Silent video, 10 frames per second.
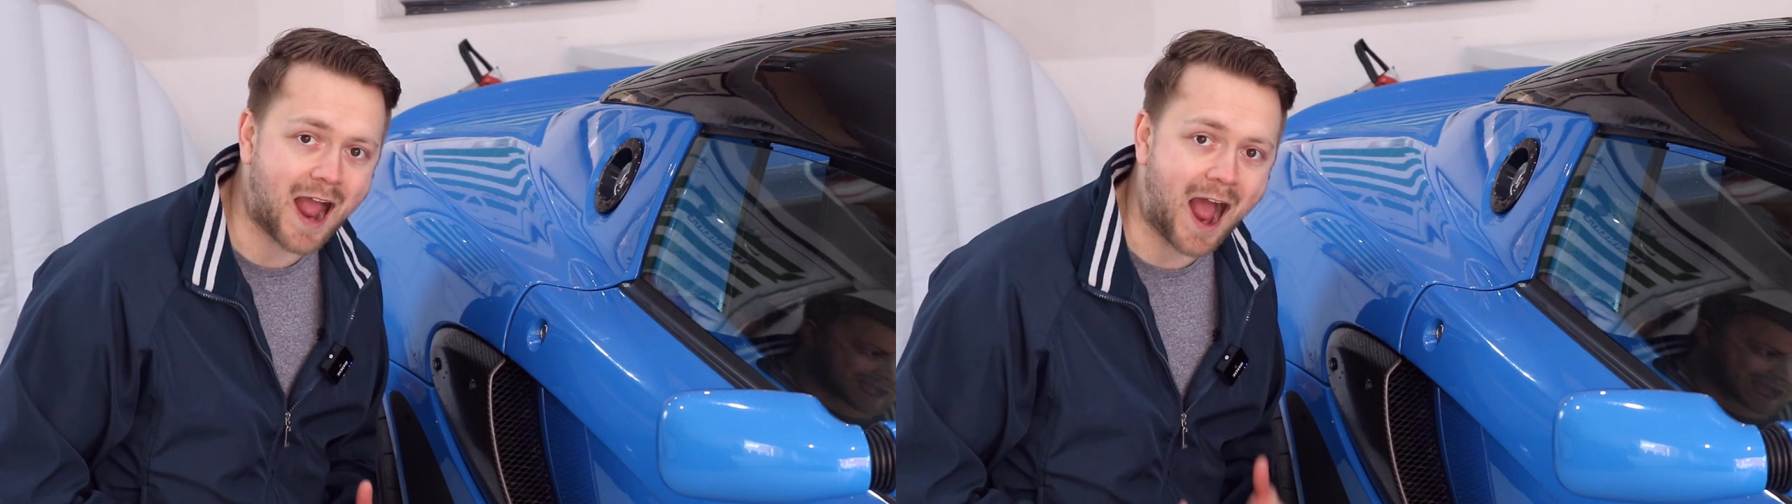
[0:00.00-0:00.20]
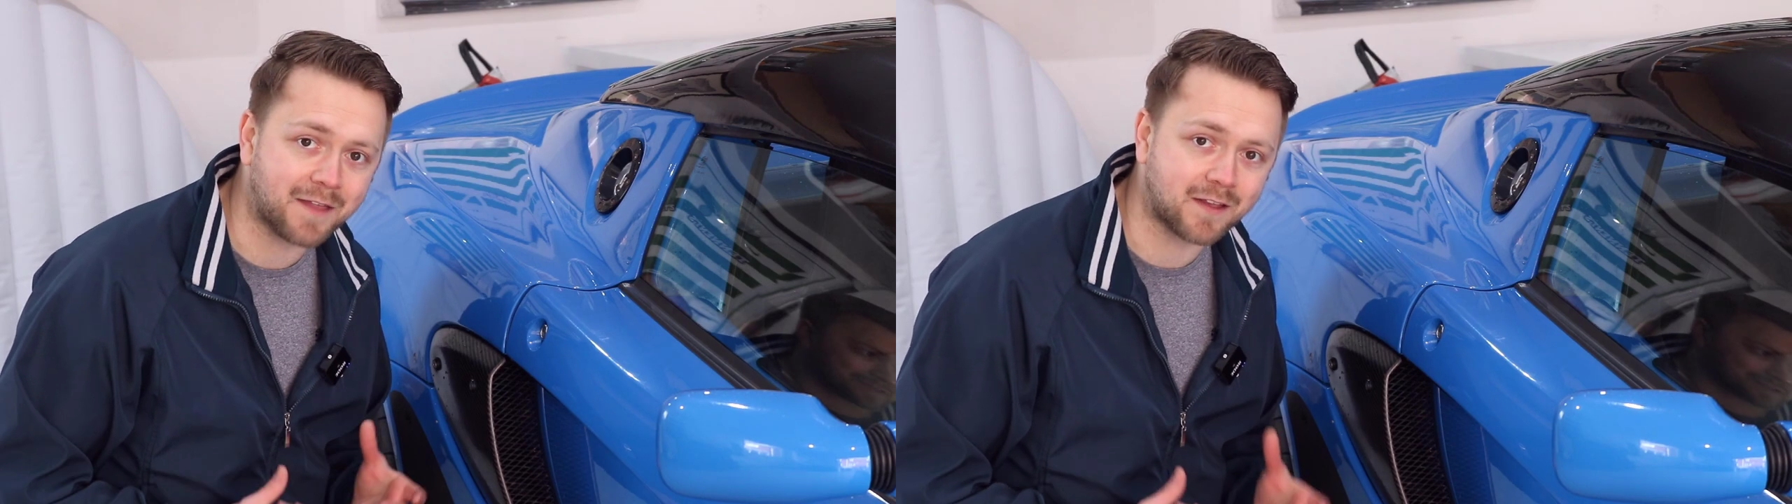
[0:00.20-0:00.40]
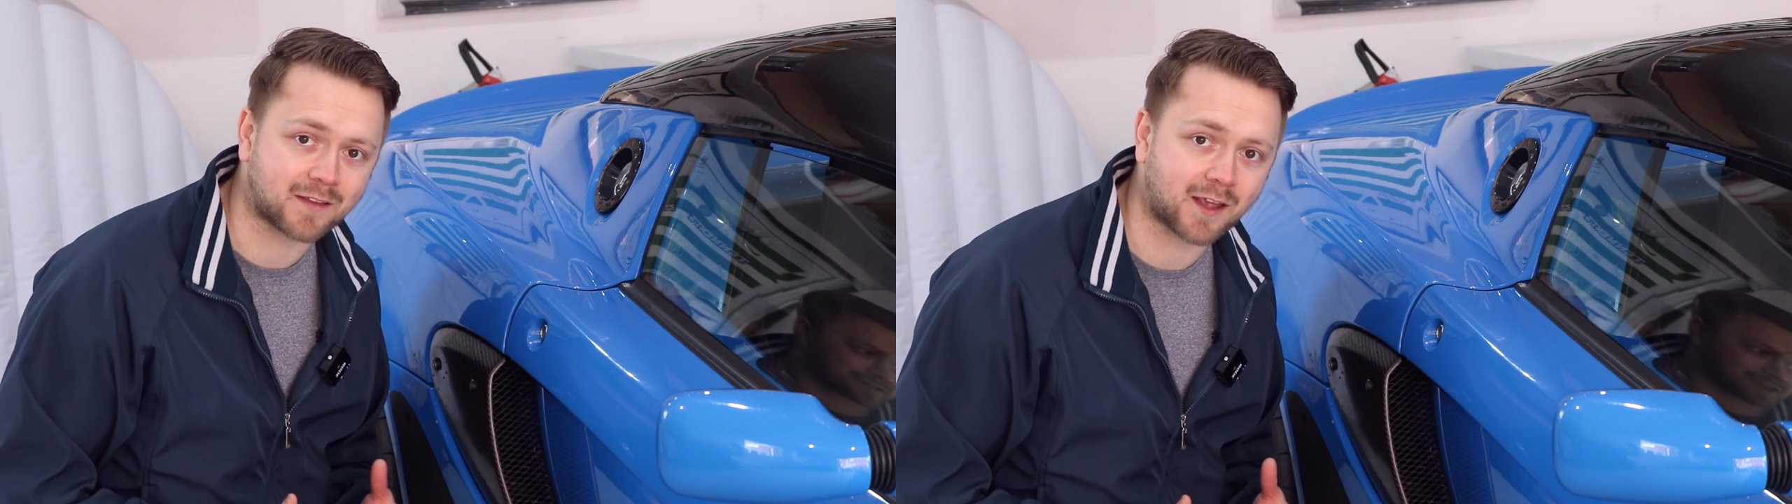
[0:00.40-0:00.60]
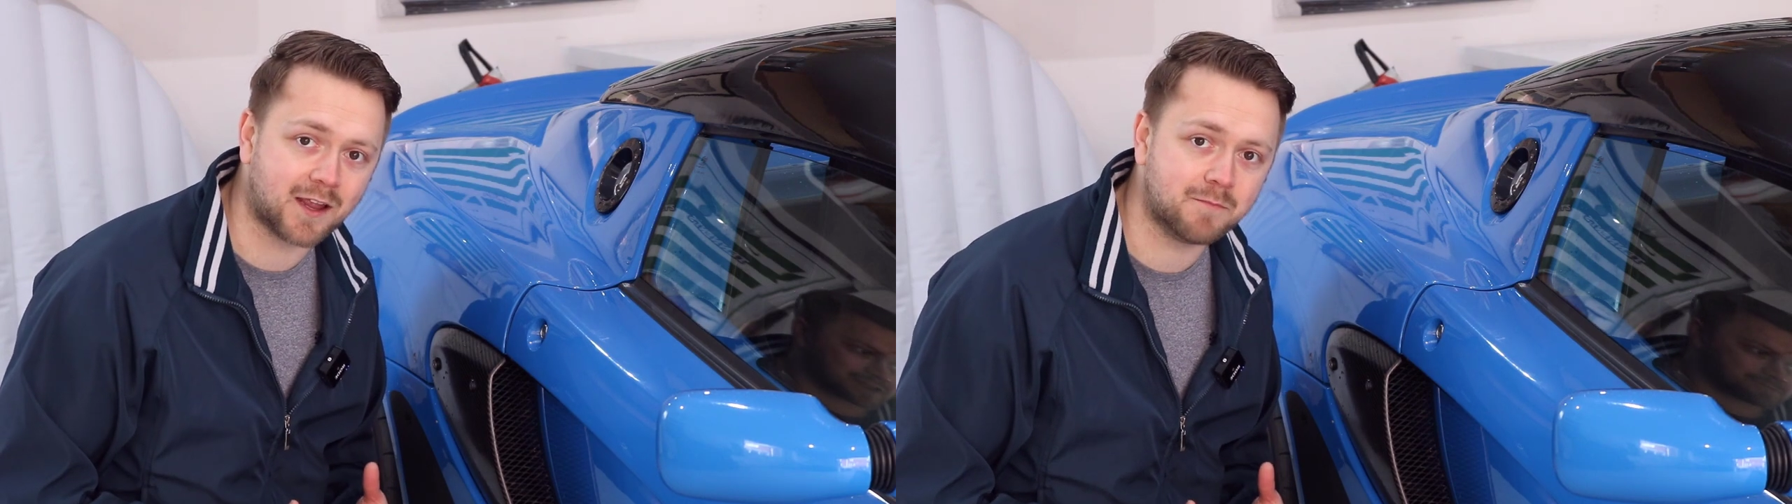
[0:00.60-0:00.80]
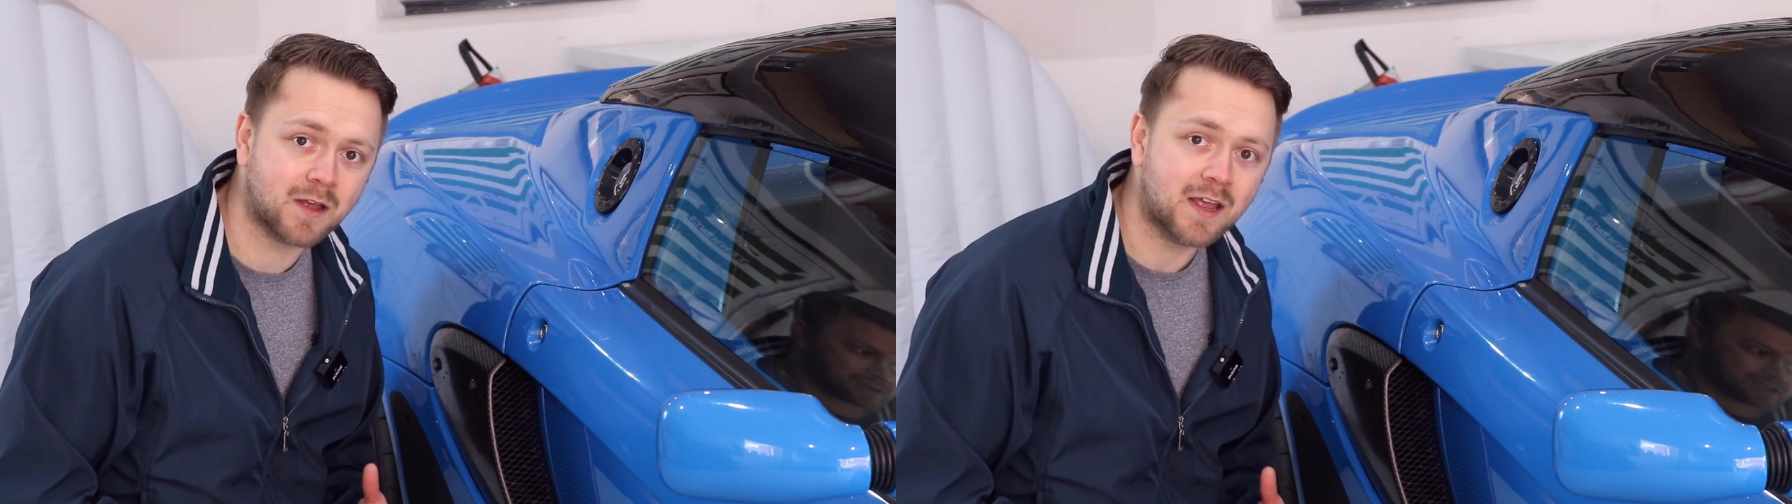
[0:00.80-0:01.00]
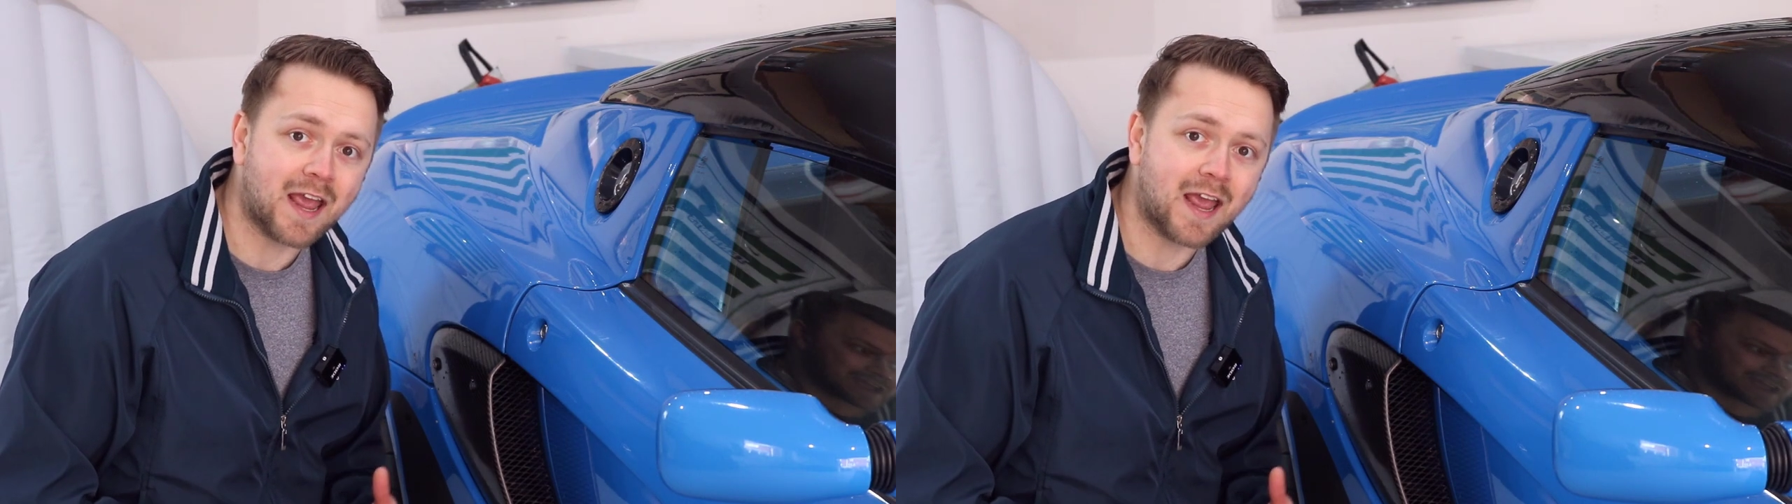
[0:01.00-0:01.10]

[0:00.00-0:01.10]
at the time